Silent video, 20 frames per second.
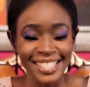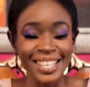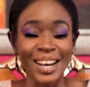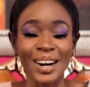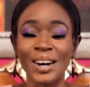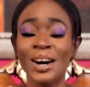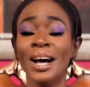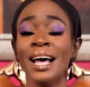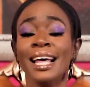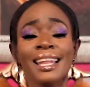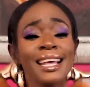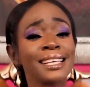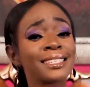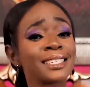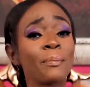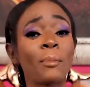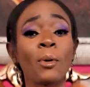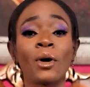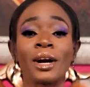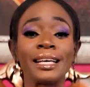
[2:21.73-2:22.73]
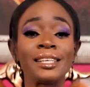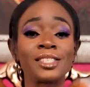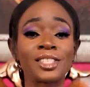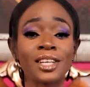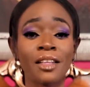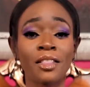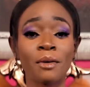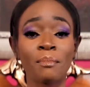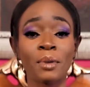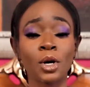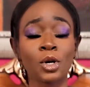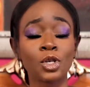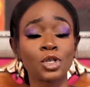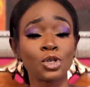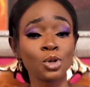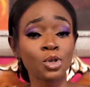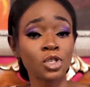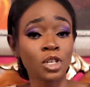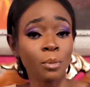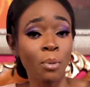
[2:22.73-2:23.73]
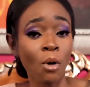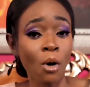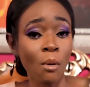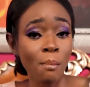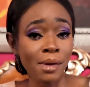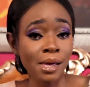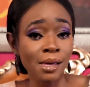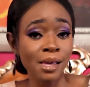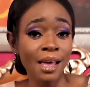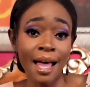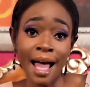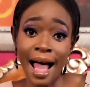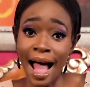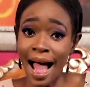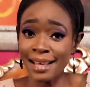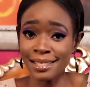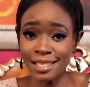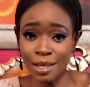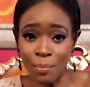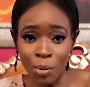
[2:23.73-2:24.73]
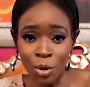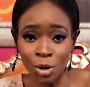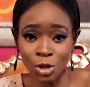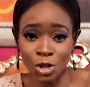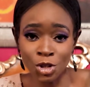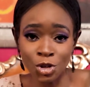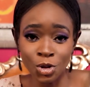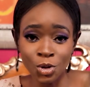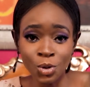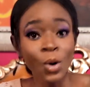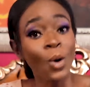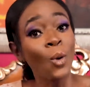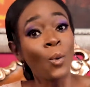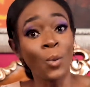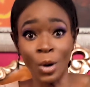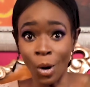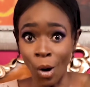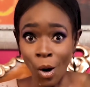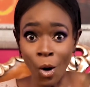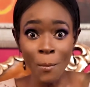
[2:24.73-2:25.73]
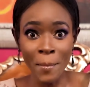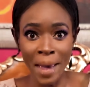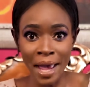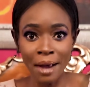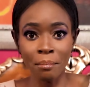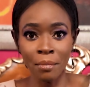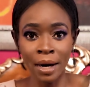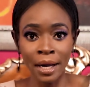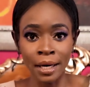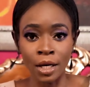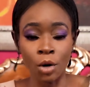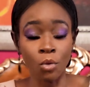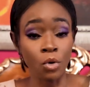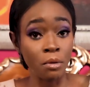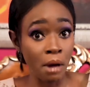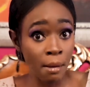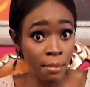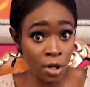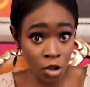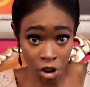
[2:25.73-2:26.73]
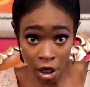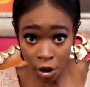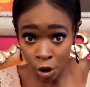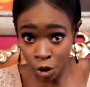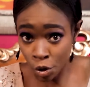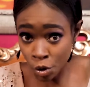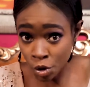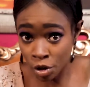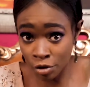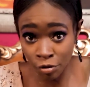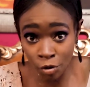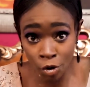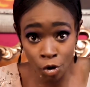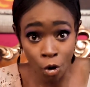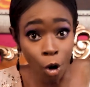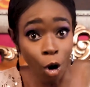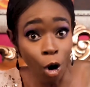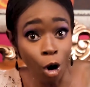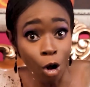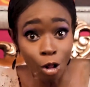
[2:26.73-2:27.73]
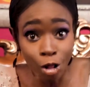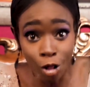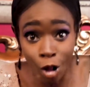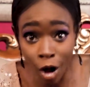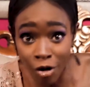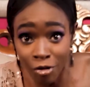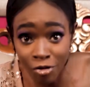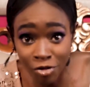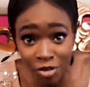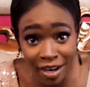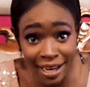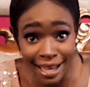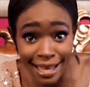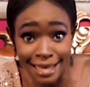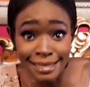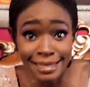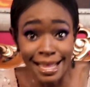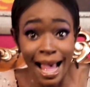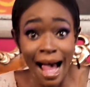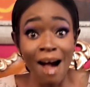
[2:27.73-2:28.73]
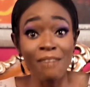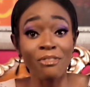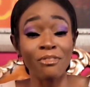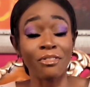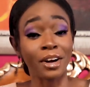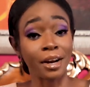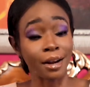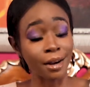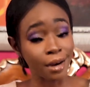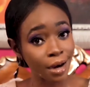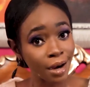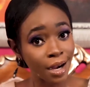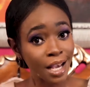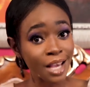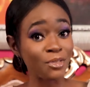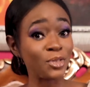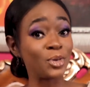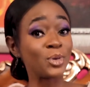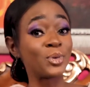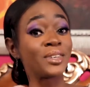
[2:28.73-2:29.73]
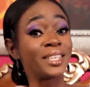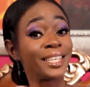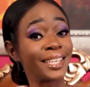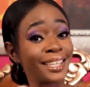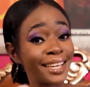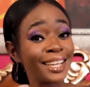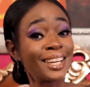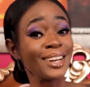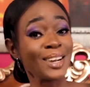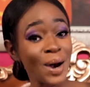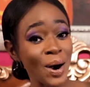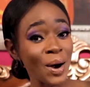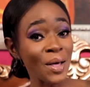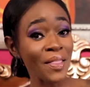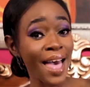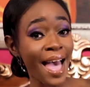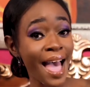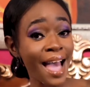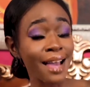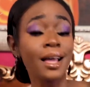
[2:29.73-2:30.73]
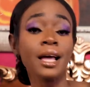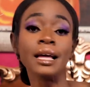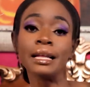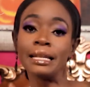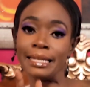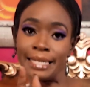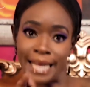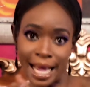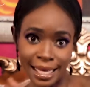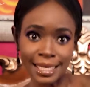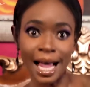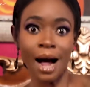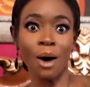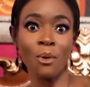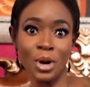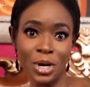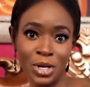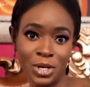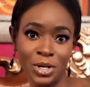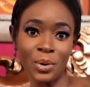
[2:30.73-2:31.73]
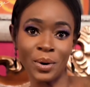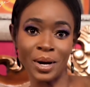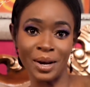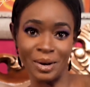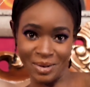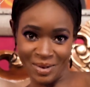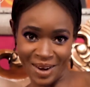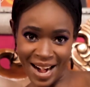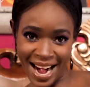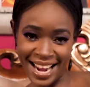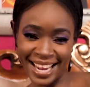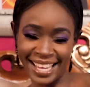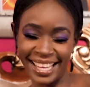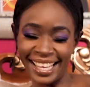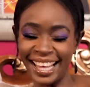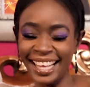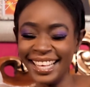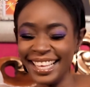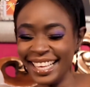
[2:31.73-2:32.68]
So let's support each other, because you support me, I support you, we all make money. Remember, Channel U is viewed all over East Africa. If you didn't know that, that's how we do it, right?